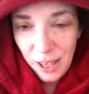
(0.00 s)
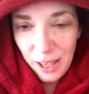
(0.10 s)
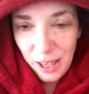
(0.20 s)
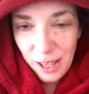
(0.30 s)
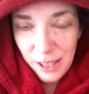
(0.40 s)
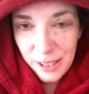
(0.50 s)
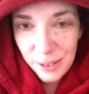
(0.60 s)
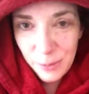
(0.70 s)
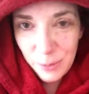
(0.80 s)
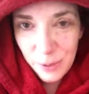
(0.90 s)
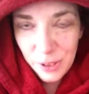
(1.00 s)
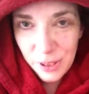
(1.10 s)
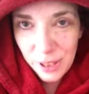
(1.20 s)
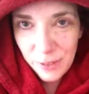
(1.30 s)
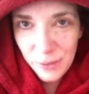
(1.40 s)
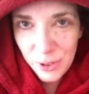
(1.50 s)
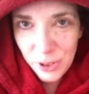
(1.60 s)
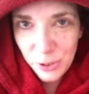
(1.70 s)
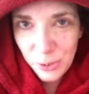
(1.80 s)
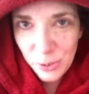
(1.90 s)
I would love
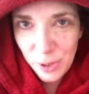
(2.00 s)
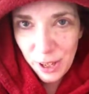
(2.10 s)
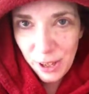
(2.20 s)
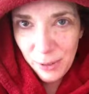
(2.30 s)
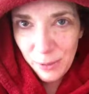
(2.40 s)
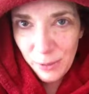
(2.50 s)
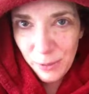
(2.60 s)
to have